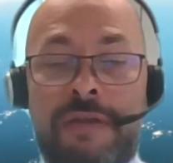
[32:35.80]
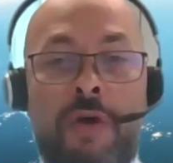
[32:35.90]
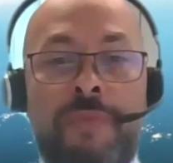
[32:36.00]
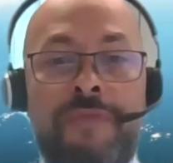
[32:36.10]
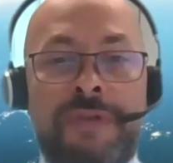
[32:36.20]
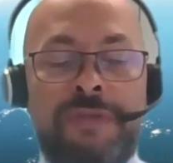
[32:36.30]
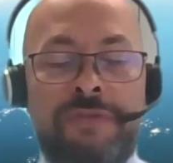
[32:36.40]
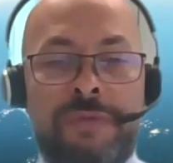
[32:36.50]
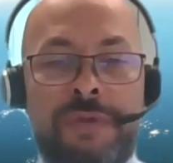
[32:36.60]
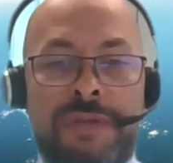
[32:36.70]
obvious
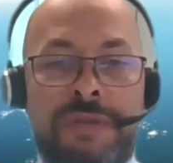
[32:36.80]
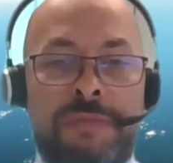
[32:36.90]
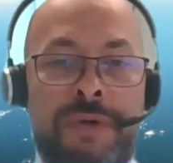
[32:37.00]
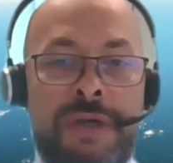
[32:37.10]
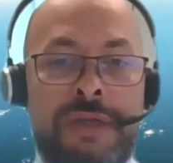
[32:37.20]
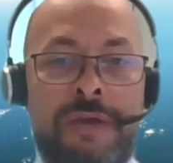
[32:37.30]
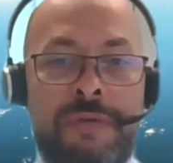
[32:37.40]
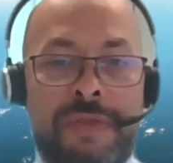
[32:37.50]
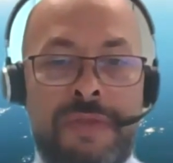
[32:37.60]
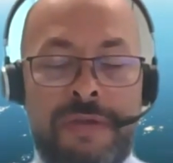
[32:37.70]
to us that by
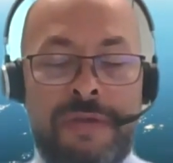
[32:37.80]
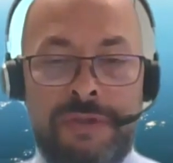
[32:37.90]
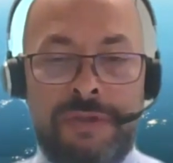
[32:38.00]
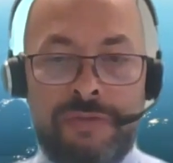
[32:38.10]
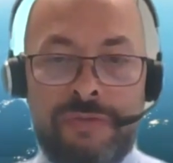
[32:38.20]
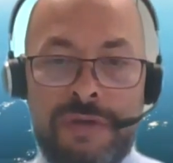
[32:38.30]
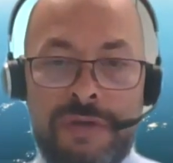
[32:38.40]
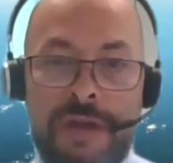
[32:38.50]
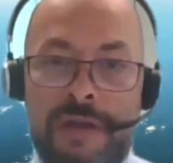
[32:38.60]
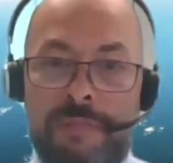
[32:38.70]
allowing them to
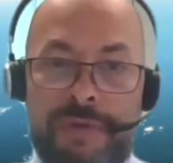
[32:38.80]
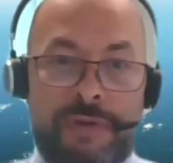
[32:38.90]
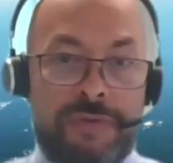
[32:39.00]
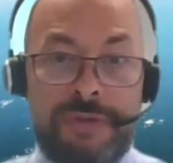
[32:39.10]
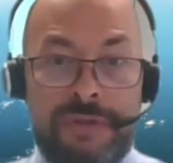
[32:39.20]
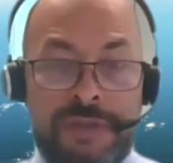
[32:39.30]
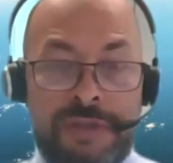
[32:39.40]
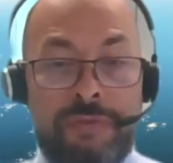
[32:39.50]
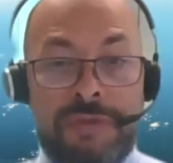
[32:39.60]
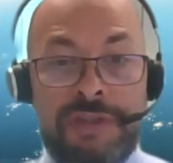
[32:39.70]
prioritize
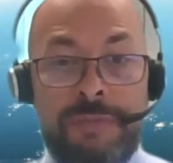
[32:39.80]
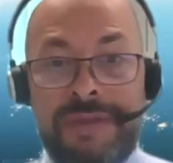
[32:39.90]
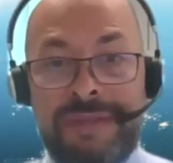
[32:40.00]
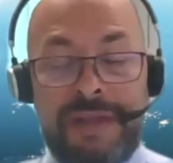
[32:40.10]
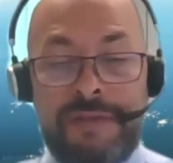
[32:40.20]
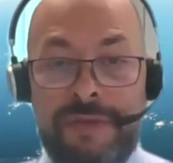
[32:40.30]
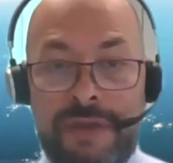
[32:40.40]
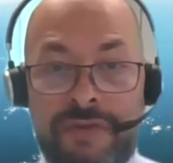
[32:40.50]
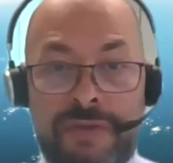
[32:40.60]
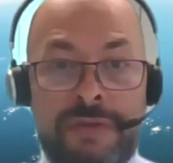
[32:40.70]
between space and
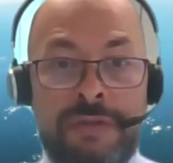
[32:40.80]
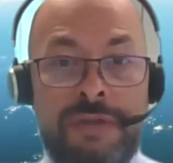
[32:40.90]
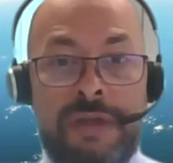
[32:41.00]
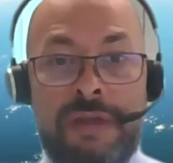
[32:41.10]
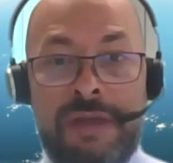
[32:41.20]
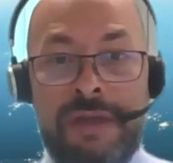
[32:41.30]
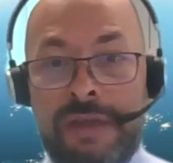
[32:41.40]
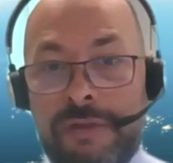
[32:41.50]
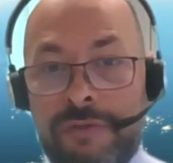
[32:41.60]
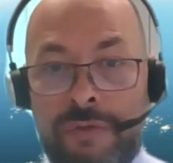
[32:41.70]
aviation and
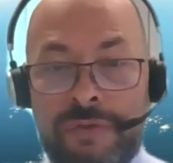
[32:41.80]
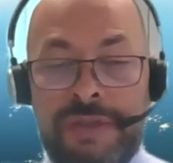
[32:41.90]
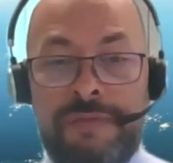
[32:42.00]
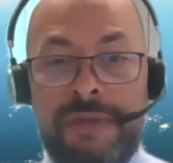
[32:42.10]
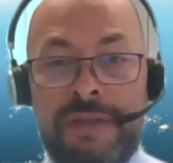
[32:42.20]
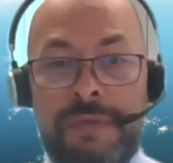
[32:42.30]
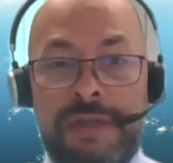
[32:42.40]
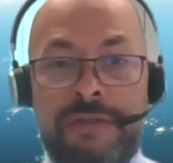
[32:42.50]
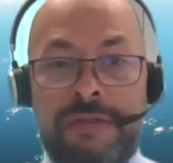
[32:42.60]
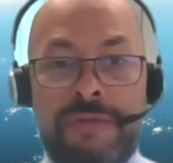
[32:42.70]
include all civil and
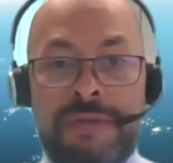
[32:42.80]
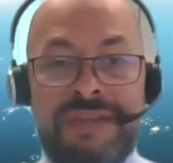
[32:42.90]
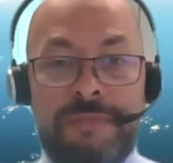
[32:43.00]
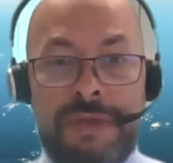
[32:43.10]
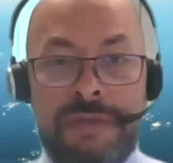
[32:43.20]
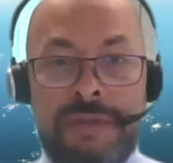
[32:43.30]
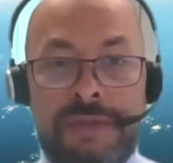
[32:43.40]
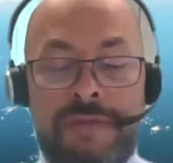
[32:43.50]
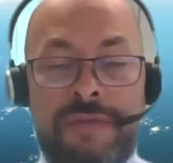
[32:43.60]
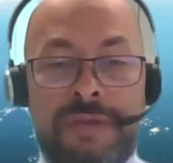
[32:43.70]
military demands
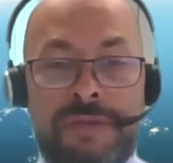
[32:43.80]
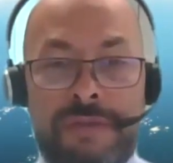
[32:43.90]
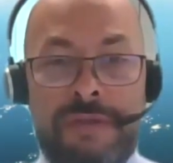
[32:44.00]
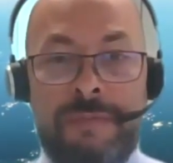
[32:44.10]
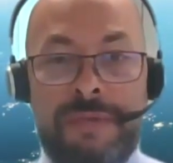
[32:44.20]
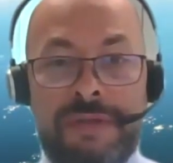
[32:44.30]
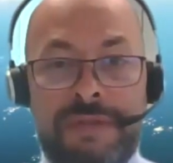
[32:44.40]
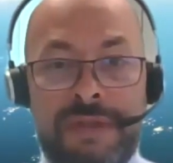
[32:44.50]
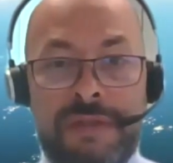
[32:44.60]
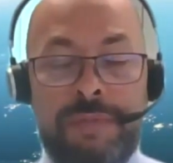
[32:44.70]
in this
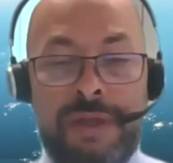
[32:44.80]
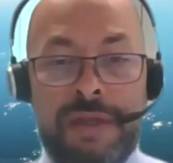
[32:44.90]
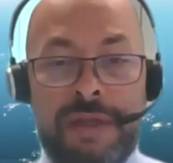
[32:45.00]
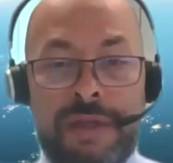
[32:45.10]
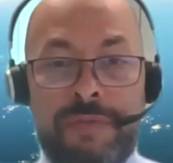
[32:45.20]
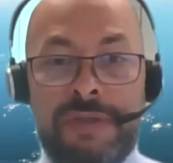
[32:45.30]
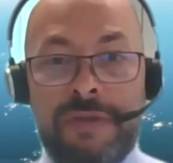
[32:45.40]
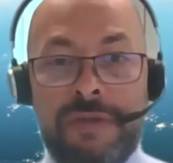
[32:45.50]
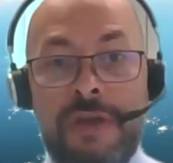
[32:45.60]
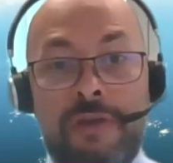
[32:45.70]
single planning
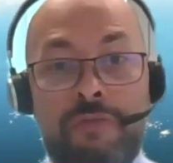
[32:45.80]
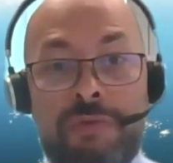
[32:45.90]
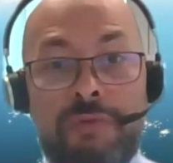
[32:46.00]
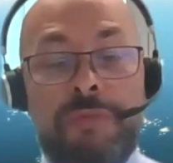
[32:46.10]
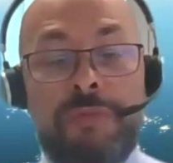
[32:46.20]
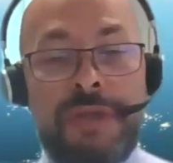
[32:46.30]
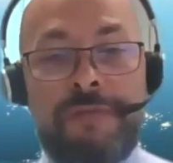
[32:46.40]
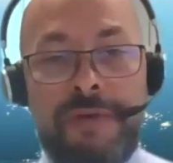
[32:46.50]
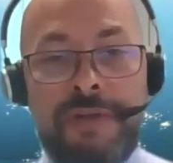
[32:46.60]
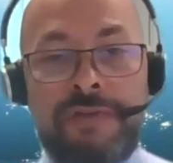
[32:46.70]
process, we will be in a
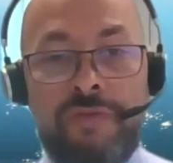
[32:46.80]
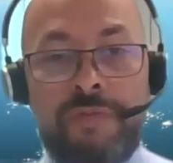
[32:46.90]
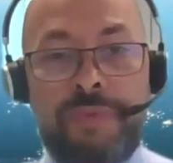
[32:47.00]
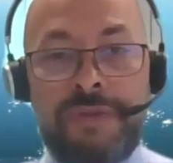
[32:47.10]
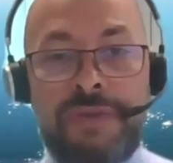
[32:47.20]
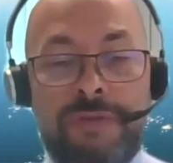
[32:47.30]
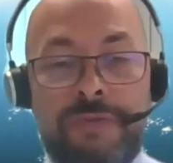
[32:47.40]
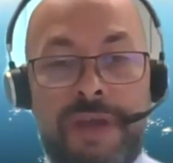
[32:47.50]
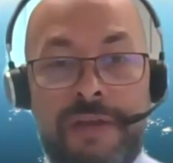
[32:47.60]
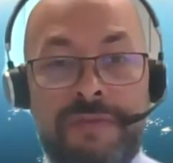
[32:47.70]
very strong position
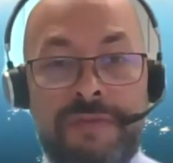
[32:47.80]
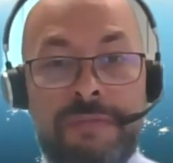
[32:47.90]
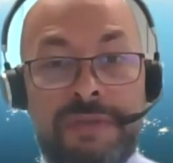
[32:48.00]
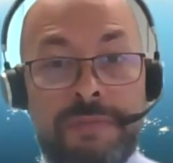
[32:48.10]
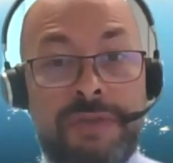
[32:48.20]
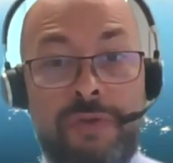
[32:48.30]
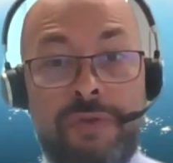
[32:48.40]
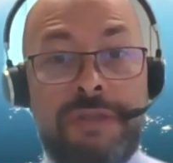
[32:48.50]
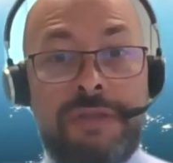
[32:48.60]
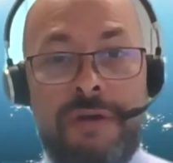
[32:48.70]
to have some
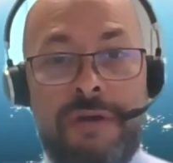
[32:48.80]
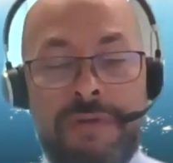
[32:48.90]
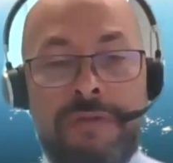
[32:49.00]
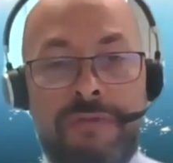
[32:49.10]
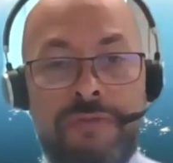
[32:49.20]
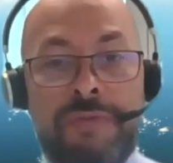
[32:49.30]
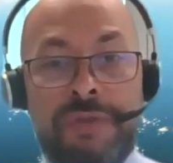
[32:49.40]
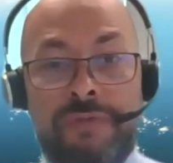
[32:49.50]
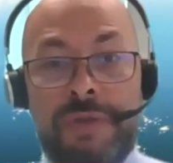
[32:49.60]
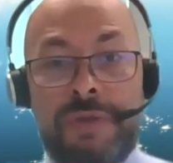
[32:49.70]
solid grounding to
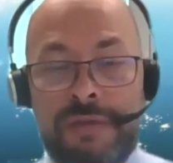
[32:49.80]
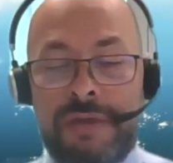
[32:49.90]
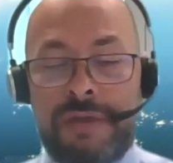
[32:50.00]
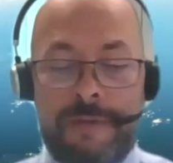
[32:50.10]
which we can